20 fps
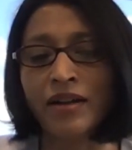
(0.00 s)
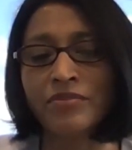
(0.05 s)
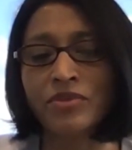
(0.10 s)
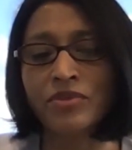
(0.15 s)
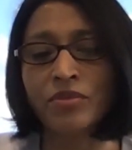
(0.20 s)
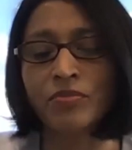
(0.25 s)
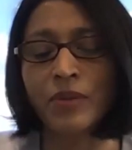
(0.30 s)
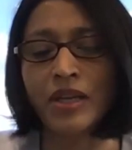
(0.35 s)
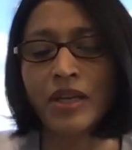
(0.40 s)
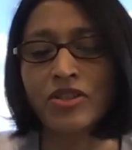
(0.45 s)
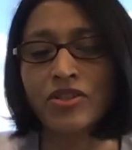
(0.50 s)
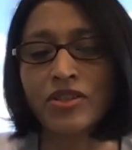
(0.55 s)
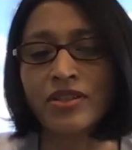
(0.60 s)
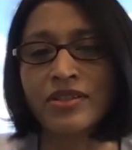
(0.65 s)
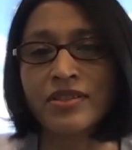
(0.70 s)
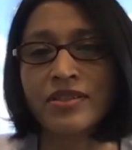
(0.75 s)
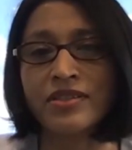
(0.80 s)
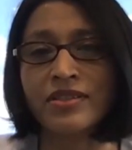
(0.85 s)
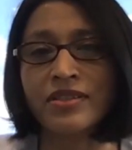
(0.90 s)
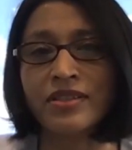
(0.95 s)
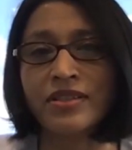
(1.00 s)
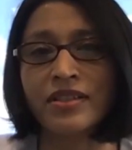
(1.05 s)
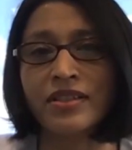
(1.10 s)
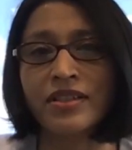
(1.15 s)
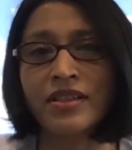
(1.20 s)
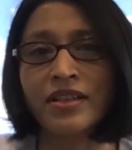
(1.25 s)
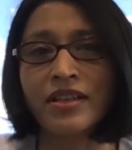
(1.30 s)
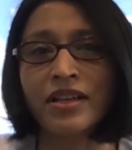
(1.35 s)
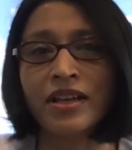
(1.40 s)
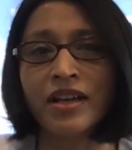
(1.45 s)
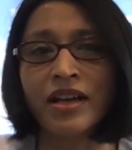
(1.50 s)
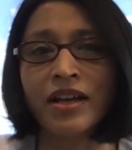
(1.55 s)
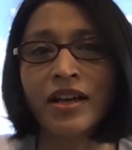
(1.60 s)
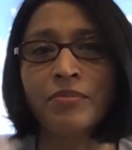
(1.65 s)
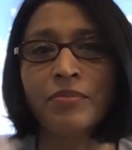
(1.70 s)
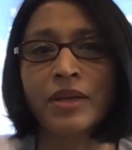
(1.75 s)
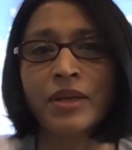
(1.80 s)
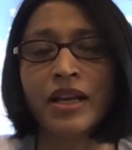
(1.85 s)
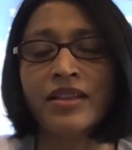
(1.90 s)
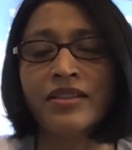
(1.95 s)
to patients.
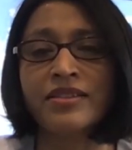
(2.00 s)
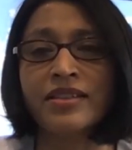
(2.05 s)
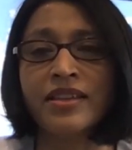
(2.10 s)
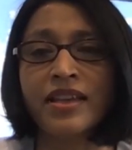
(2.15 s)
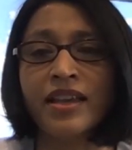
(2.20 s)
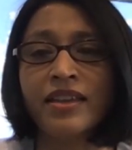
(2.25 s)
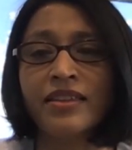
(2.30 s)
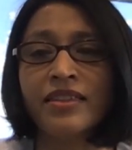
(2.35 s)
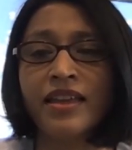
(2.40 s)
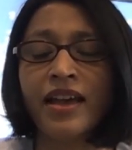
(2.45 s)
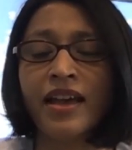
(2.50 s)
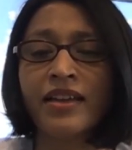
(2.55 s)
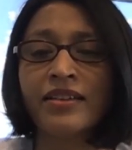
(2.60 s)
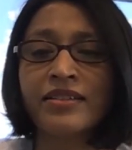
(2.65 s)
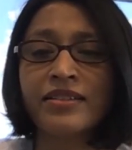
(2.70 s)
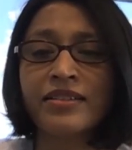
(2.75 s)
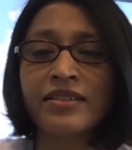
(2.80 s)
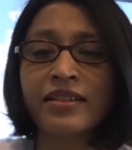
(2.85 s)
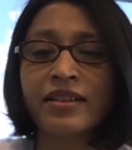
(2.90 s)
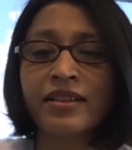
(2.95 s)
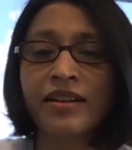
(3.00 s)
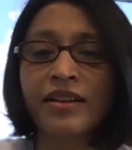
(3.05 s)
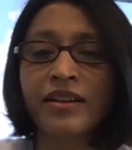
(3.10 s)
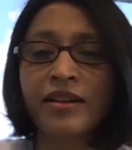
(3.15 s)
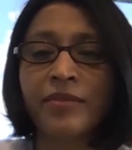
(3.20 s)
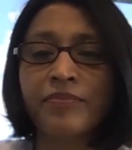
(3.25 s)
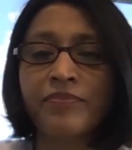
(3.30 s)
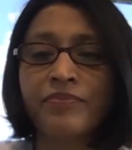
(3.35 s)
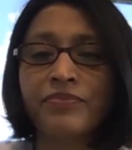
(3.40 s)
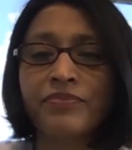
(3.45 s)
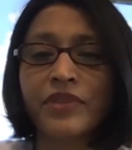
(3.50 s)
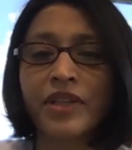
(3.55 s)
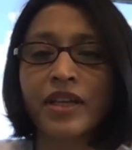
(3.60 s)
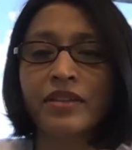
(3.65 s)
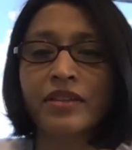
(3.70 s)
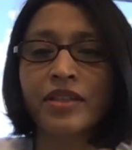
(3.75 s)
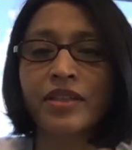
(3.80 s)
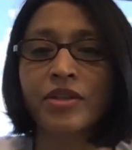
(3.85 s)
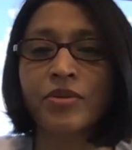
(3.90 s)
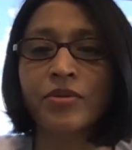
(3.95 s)
but I'd say that in
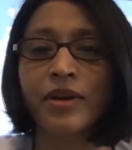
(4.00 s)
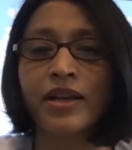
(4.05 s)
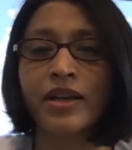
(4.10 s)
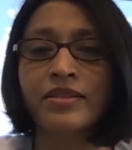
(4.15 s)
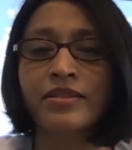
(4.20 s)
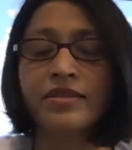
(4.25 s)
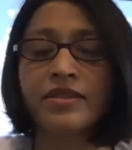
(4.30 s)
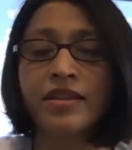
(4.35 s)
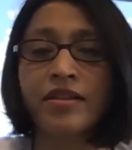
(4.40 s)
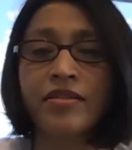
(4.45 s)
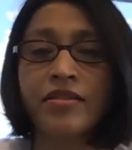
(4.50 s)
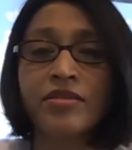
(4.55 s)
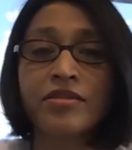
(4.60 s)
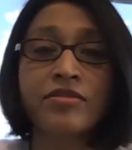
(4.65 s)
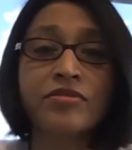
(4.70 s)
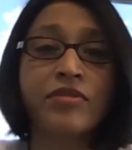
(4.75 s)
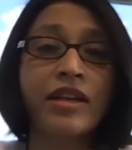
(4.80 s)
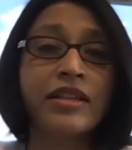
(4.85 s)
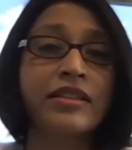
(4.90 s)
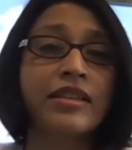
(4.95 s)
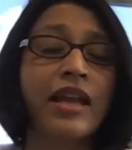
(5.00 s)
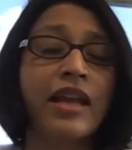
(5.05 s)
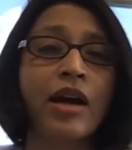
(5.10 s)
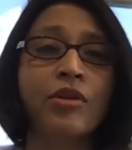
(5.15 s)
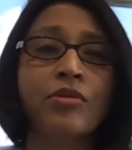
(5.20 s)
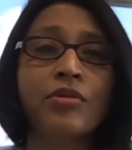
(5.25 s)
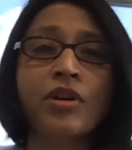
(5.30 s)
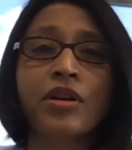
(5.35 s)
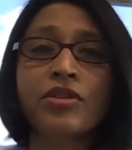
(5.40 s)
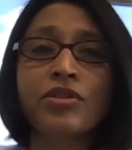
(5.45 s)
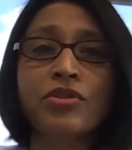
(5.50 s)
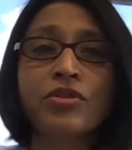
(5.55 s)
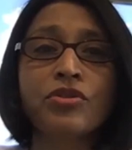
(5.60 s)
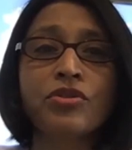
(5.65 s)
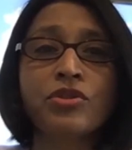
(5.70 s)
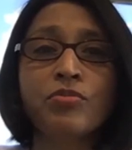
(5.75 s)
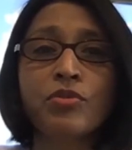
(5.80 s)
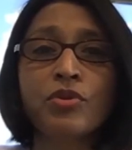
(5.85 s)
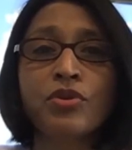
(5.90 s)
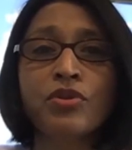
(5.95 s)
the U.S. there is right now a huge
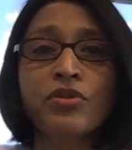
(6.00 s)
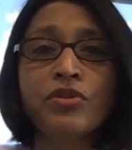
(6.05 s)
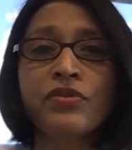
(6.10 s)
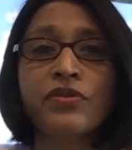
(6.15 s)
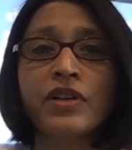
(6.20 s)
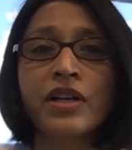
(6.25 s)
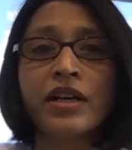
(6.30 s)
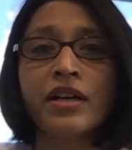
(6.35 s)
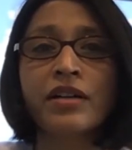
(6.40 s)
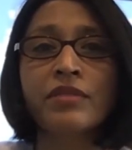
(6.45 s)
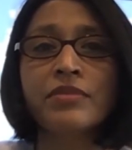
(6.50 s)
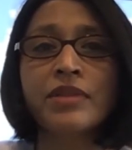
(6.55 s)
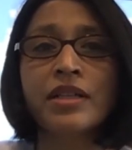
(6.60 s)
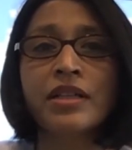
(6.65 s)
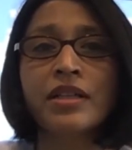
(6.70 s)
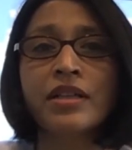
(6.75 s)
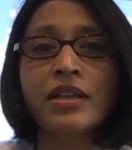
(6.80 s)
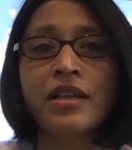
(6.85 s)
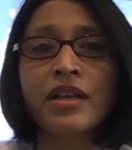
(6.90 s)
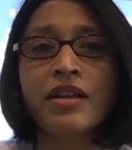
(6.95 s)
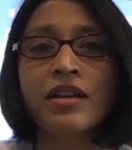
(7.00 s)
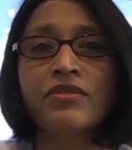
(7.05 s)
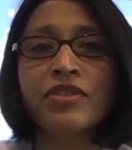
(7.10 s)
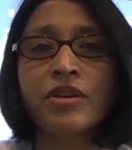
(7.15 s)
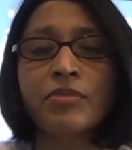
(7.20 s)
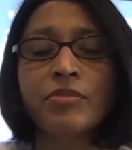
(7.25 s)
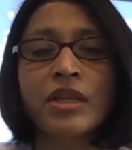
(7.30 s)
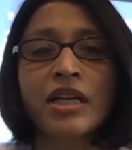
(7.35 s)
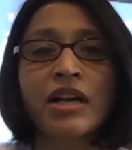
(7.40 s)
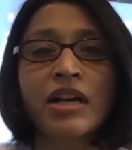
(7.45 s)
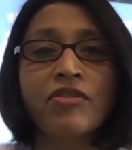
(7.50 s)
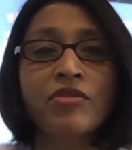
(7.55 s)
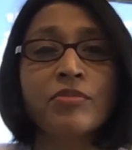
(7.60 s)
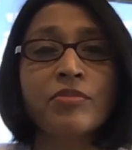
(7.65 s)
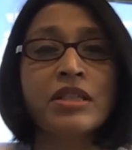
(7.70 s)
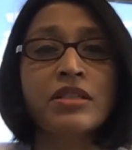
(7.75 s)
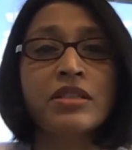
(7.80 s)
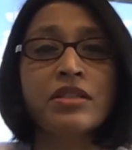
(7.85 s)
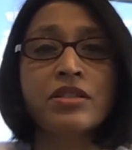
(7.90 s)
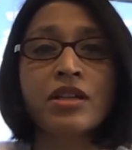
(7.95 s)
move from the
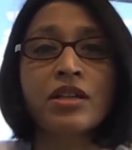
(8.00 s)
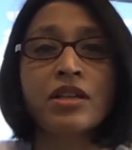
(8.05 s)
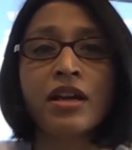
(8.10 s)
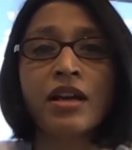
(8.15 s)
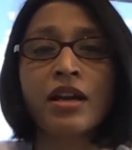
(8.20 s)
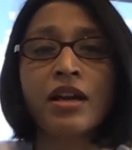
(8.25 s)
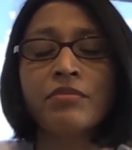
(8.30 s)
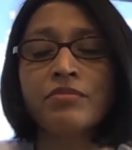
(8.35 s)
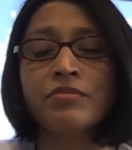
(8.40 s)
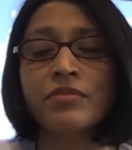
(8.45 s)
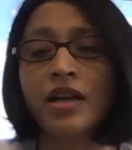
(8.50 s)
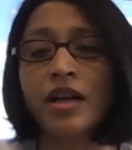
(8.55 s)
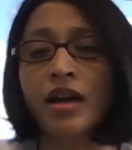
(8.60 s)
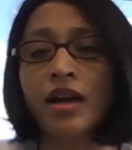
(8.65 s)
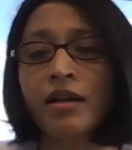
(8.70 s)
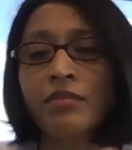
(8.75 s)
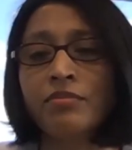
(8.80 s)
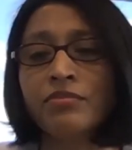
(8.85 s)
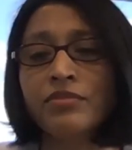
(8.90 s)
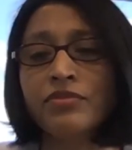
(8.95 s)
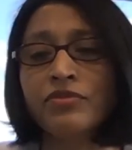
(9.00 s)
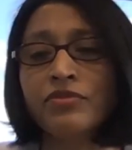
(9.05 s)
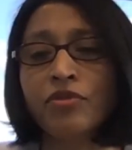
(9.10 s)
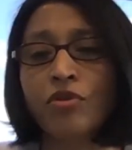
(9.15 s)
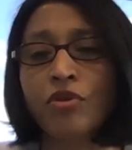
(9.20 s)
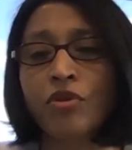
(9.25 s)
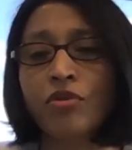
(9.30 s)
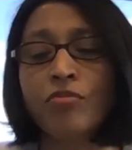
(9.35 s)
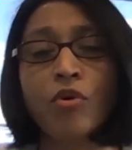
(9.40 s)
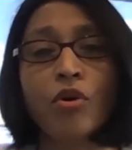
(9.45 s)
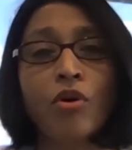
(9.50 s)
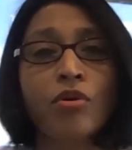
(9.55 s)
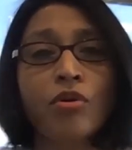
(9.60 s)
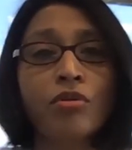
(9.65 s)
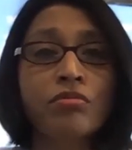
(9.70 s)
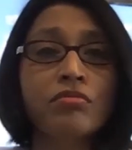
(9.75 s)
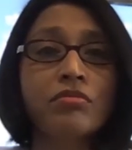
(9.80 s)
government for more